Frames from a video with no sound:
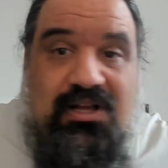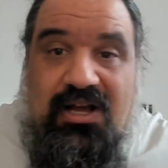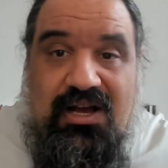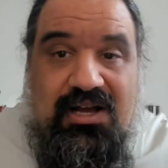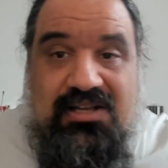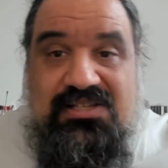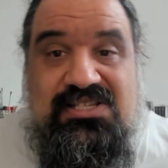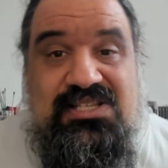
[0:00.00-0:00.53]

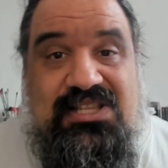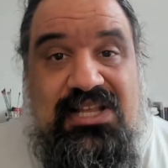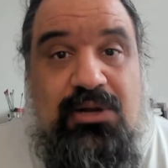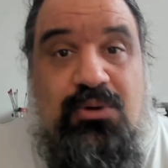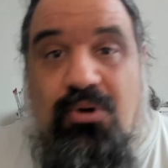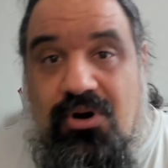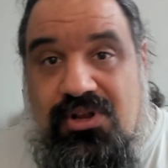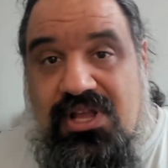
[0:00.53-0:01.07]
still
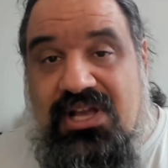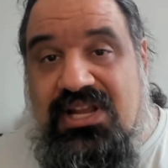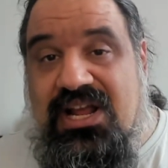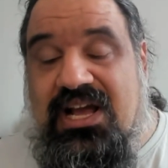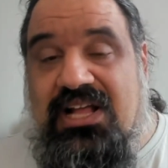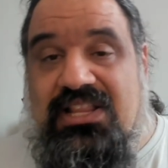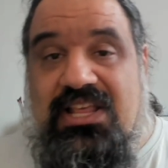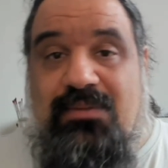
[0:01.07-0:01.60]
working in
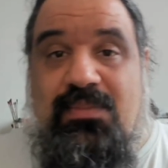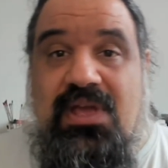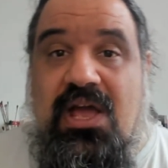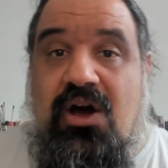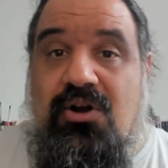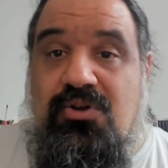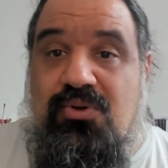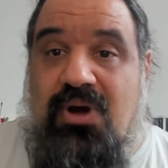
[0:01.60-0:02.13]
academia
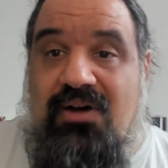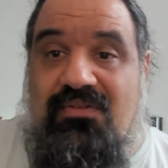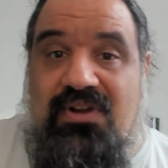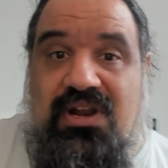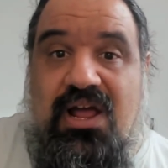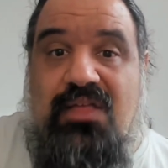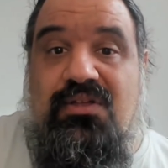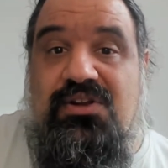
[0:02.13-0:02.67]
or you have
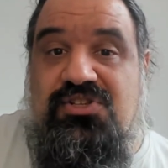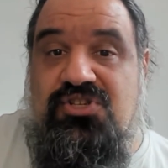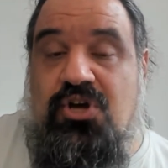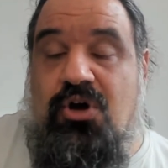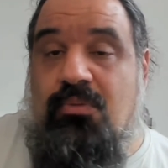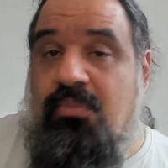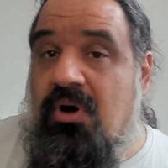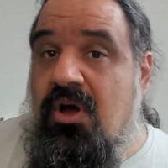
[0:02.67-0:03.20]
another
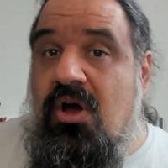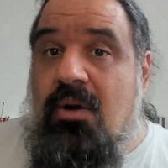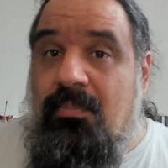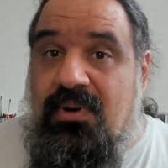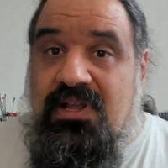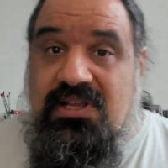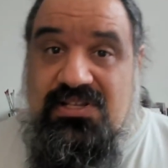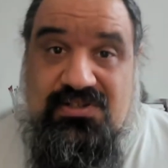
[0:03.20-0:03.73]
job,
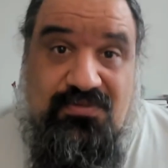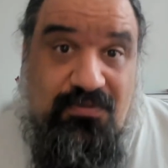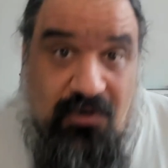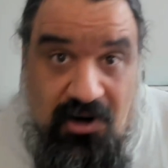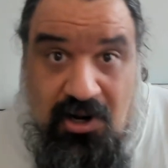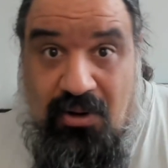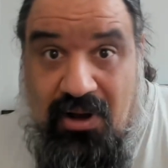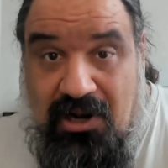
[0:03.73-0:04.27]
please
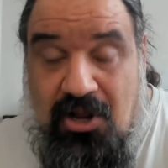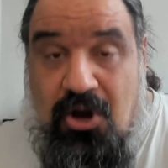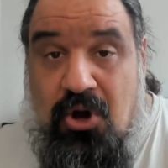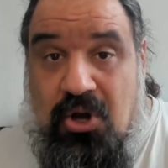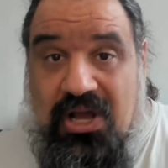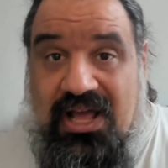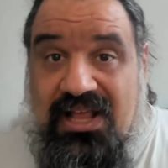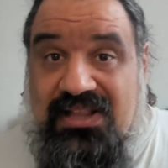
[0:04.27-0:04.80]
follow
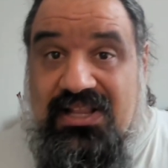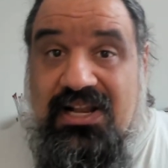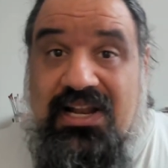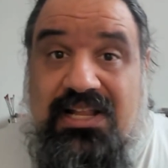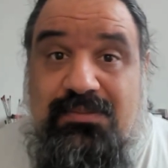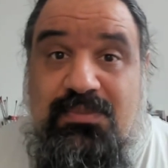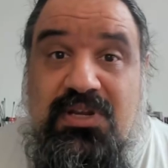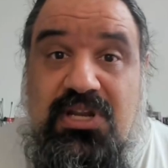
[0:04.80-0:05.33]
along and
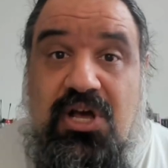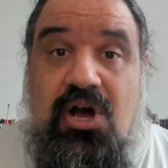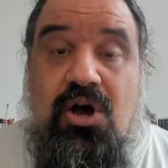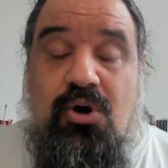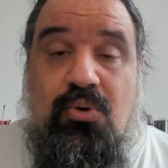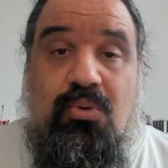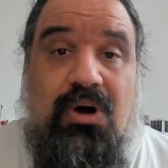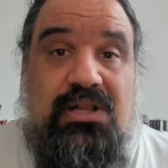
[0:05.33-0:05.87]
let me know
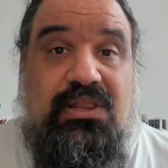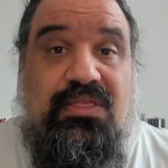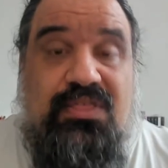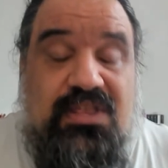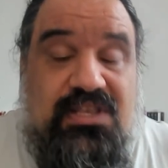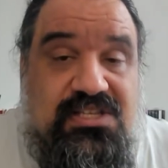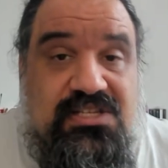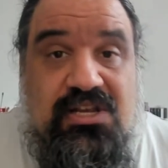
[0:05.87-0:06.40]
what
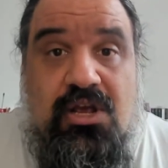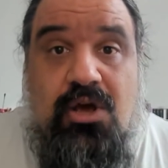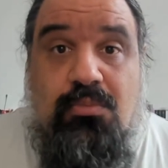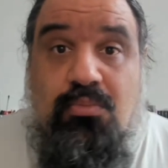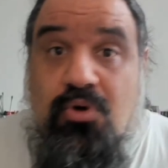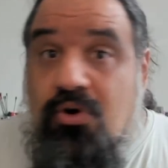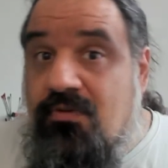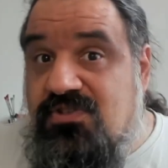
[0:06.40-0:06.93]
this
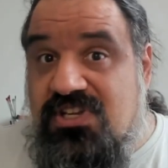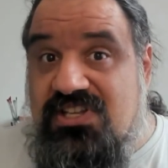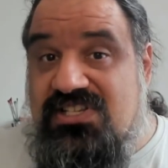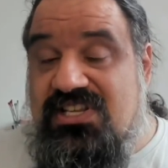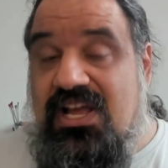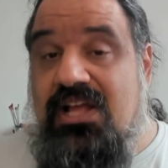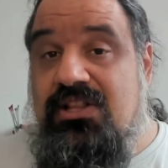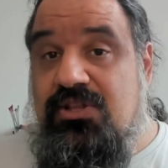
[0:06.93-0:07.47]
moves
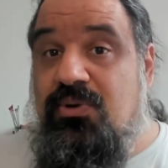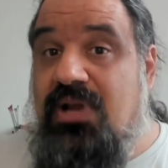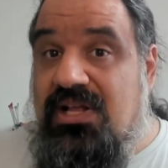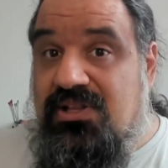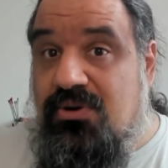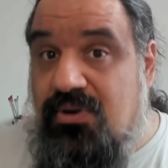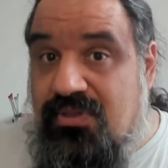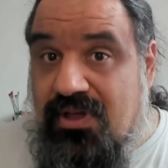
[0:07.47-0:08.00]
inside you
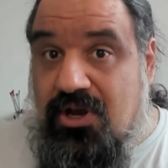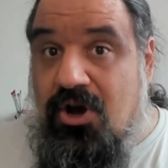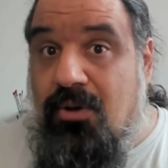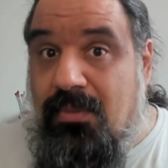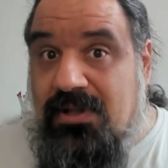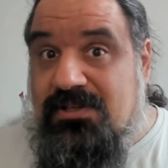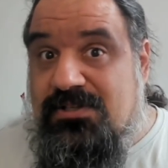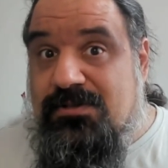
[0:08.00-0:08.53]
later in the
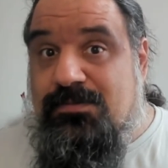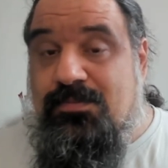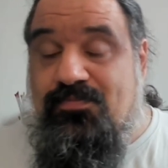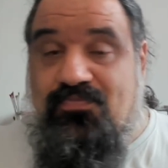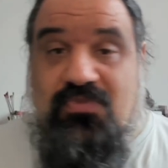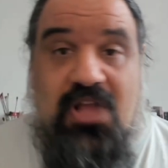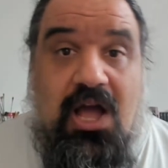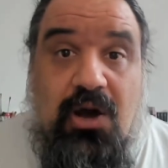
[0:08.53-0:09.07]
comments.
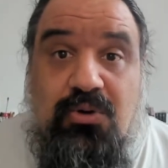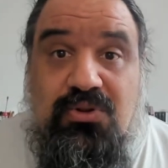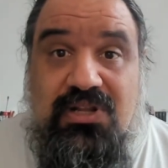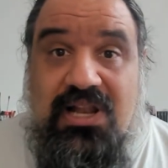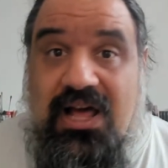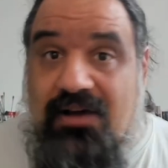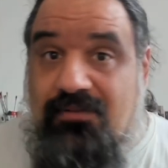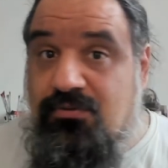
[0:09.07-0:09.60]
I would
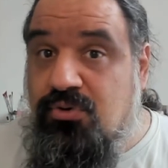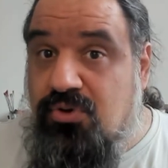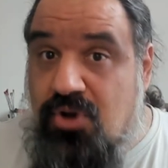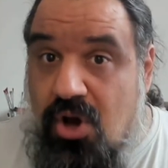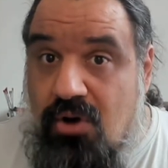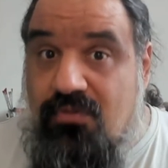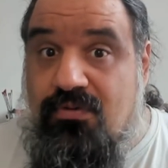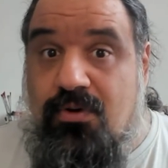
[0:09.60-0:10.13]
love to
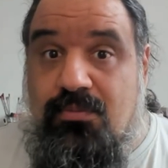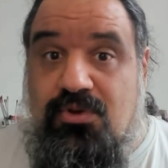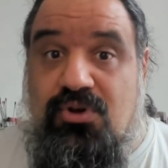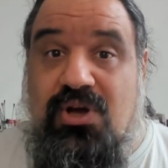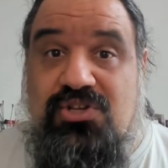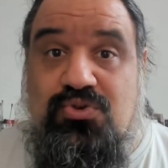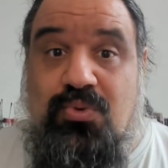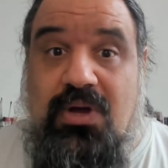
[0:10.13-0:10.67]
know from you
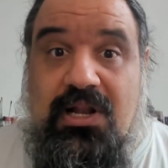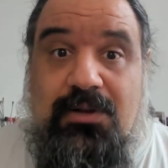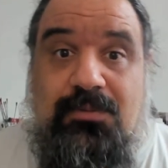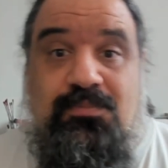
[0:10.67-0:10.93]
as well.